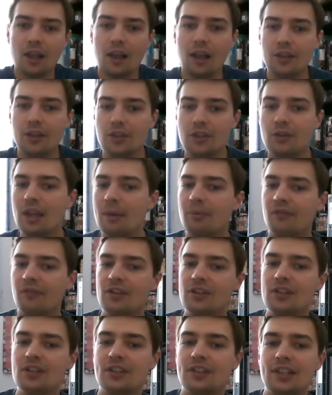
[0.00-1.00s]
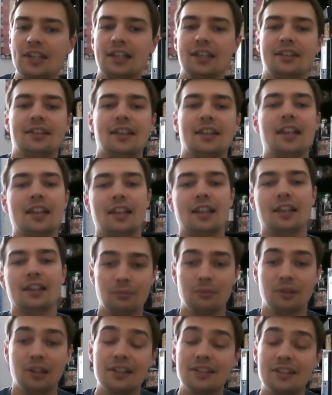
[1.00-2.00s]
You get proficiencies in
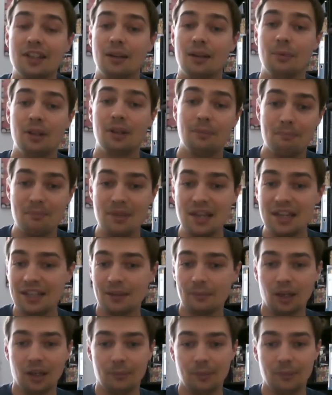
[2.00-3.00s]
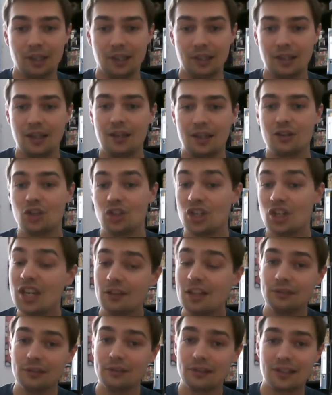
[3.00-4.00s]
light armor, medium armor,
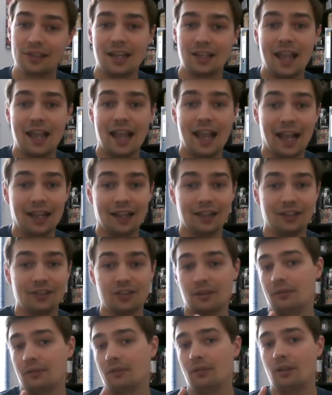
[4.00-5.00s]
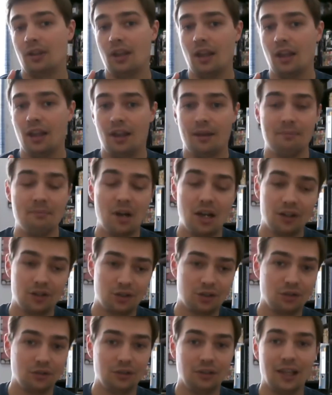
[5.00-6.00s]
shields, and
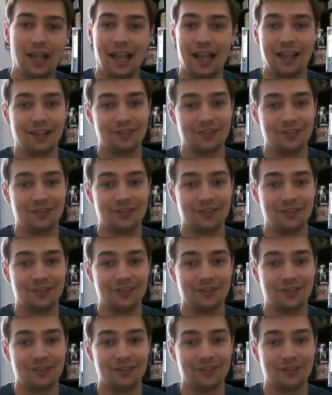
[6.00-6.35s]
martial and